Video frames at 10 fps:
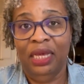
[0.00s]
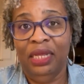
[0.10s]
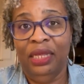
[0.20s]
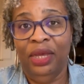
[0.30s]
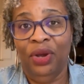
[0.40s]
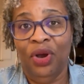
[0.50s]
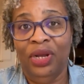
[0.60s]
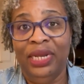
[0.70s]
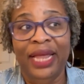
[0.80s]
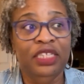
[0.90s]
There are
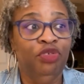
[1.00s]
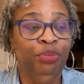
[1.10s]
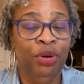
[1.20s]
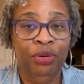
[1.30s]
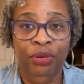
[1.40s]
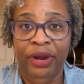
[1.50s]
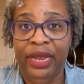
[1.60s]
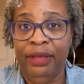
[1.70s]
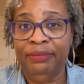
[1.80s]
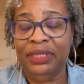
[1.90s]
lots of
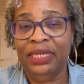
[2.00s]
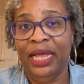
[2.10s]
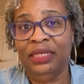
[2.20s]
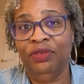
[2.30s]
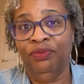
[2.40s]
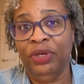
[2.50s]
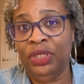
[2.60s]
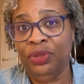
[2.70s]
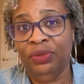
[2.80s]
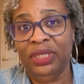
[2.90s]
programs, lots of
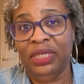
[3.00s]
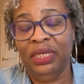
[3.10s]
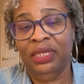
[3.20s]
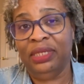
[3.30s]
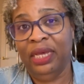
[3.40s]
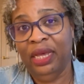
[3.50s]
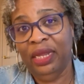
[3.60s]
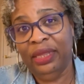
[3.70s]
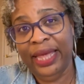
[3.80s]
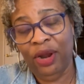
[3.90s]
resources
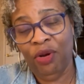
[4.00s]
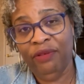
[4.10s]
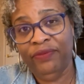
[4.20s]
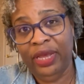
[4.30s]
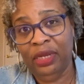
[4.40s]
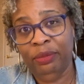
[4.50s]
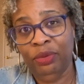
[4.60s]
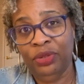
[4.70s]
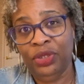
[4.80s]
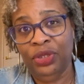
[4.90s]
that are
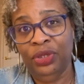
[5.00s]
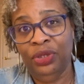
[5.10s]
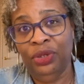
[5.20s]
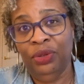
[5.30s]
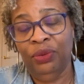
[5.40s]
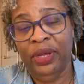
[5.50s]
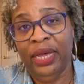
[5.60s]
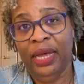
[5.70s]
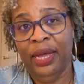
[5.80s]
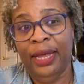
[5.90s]
available to you.
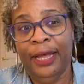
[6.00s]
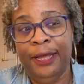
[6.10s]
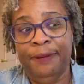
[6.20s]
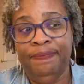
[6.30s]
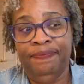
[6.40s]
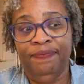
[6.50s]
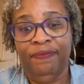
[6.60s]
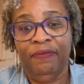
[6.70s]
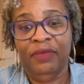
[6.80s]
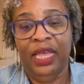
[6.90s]

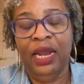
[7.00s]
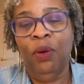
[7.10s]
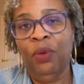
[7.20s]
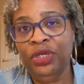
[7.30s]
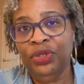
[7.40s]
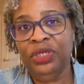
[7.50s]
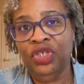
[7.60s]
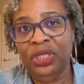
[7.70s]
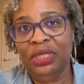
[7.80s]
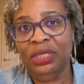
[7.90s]
And I want you to
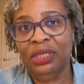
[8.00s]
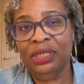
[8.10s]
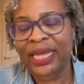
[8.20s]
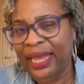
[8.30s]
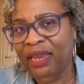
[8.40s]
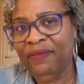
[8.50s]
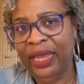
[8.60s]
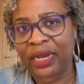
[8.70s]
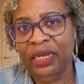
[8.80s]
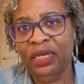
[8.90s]
just take
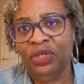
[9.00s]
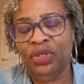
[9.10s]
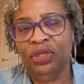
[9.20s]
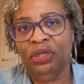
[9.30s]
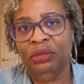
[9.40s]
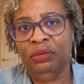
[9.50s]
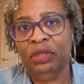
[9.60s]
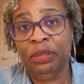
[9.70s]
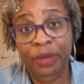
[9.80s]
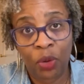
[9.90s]
advantage,
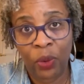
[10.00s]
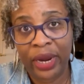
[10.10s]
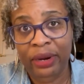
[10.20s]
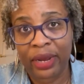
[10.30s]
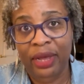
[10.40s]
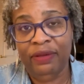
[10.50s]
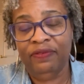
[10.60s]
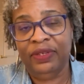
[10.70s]
to be aware of,